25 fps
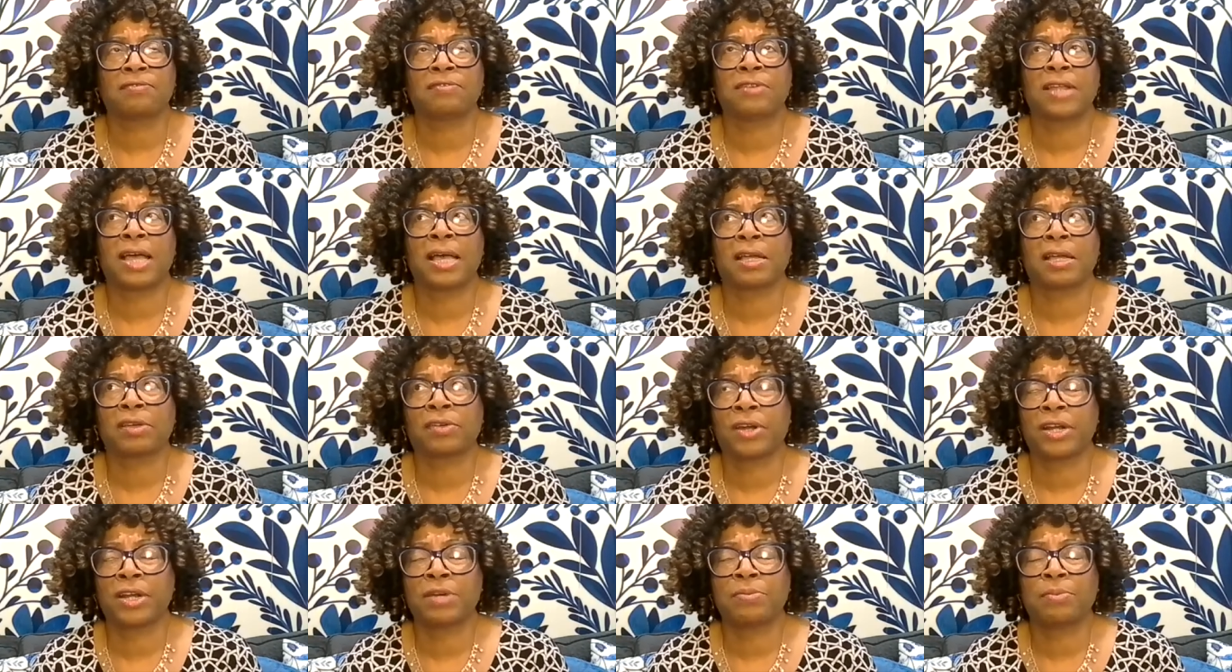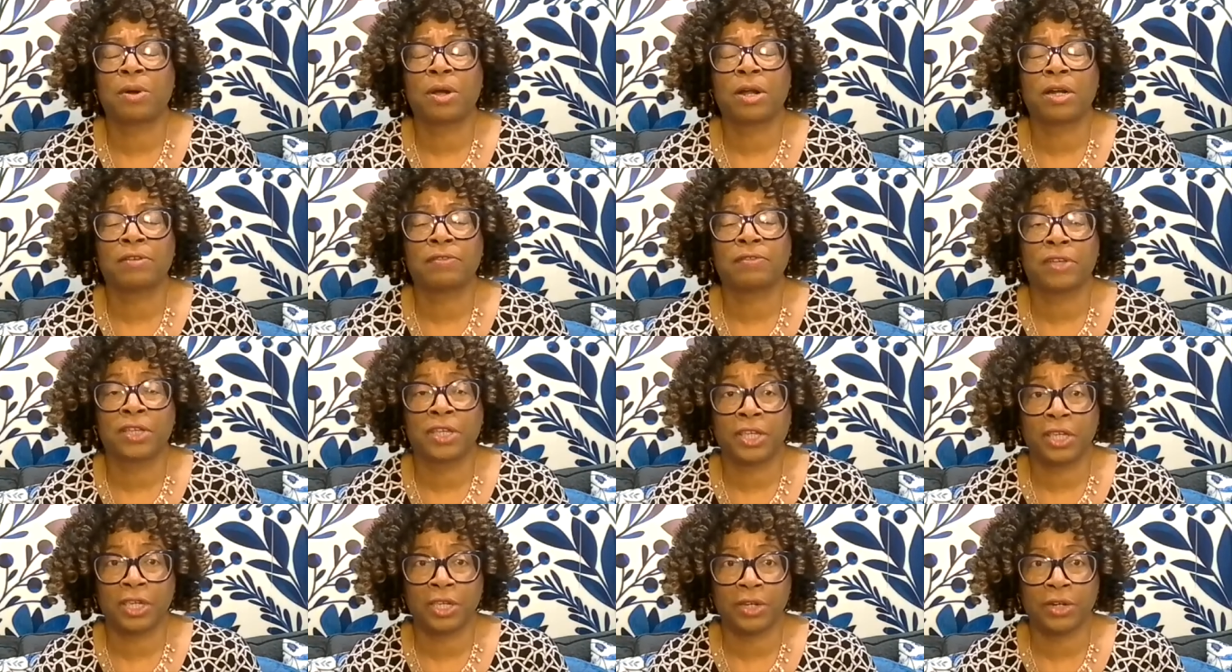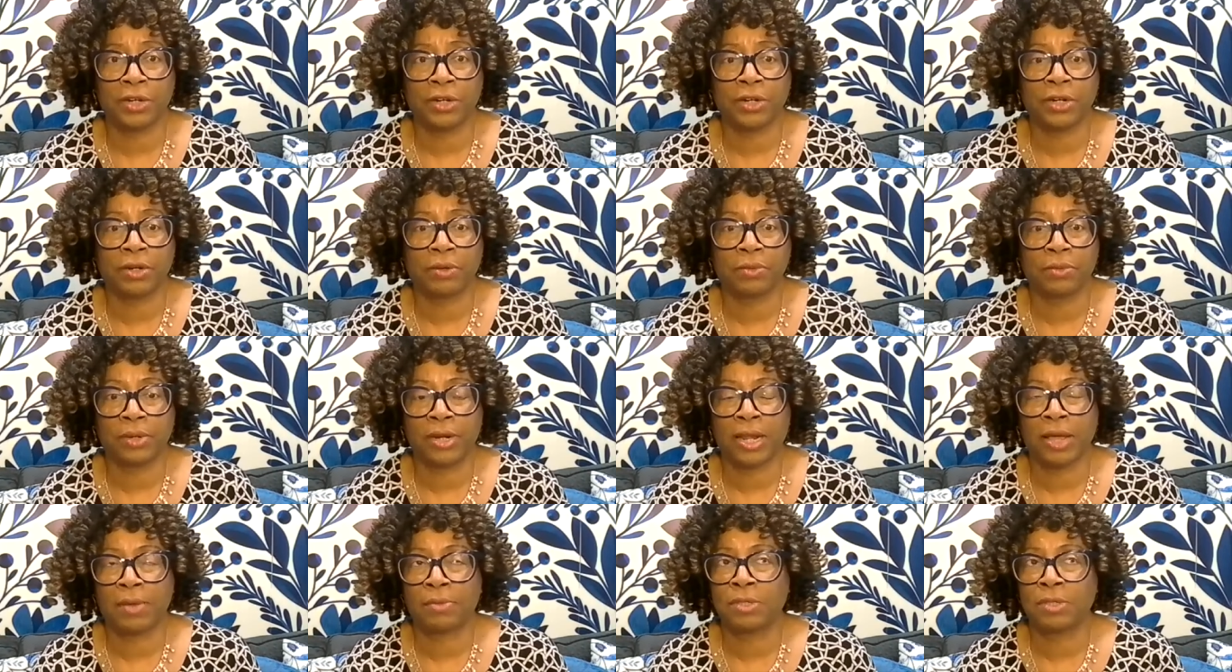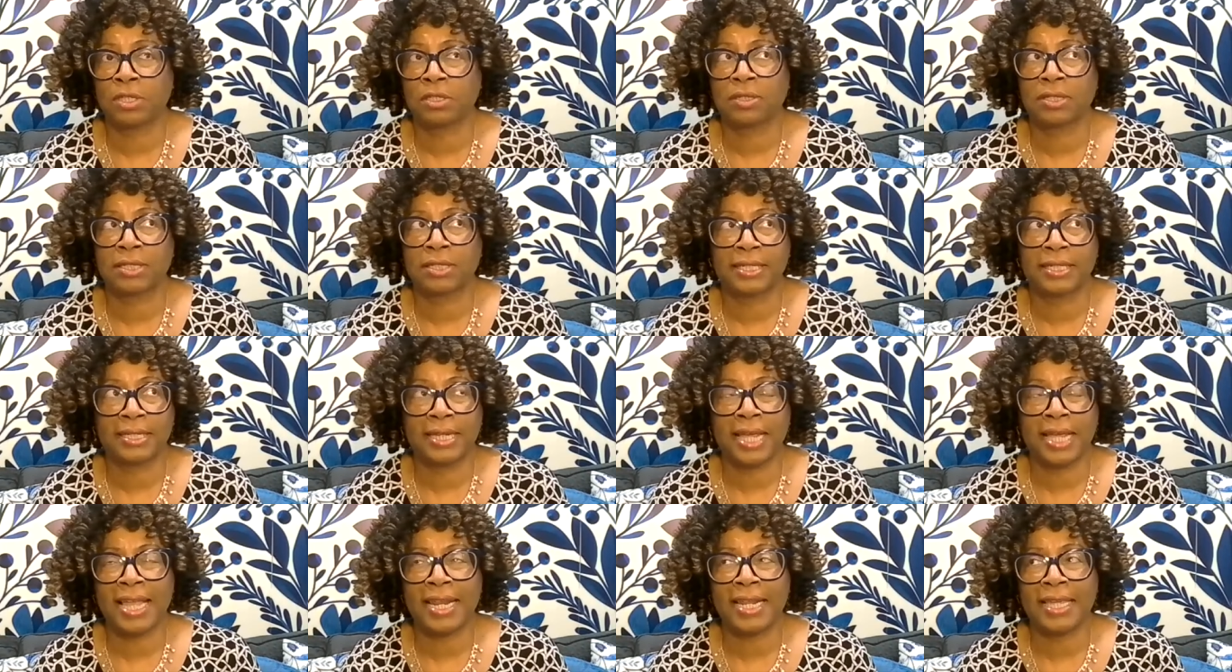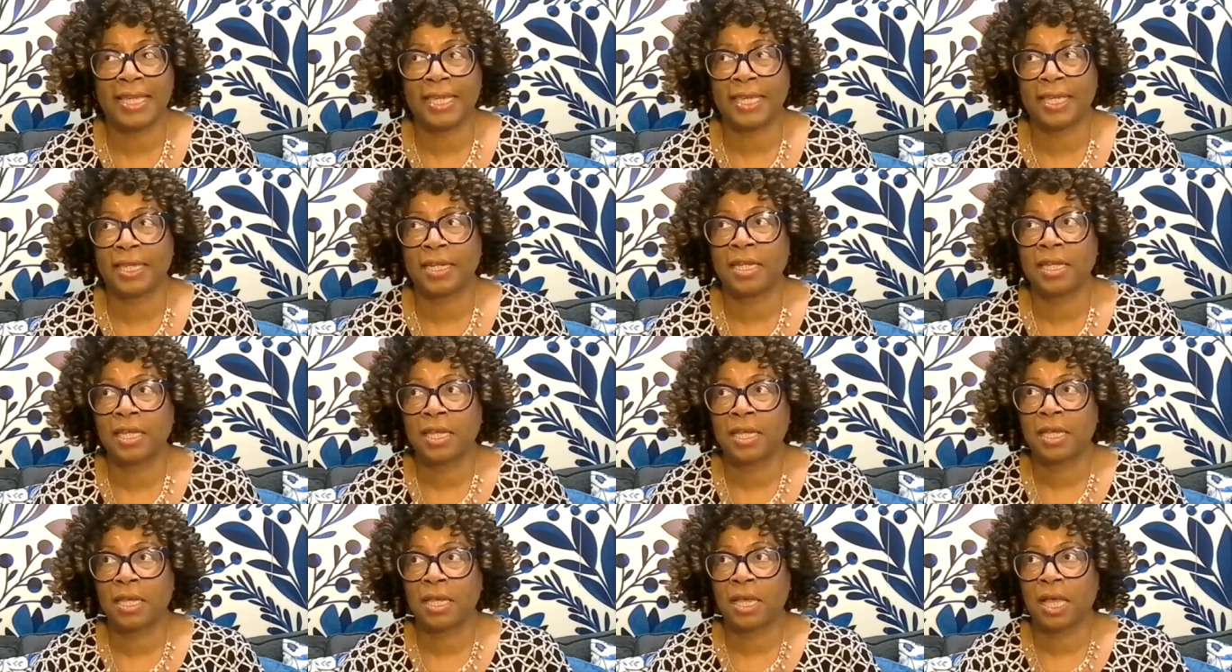if not greater part of a year, when I was a tiny kid,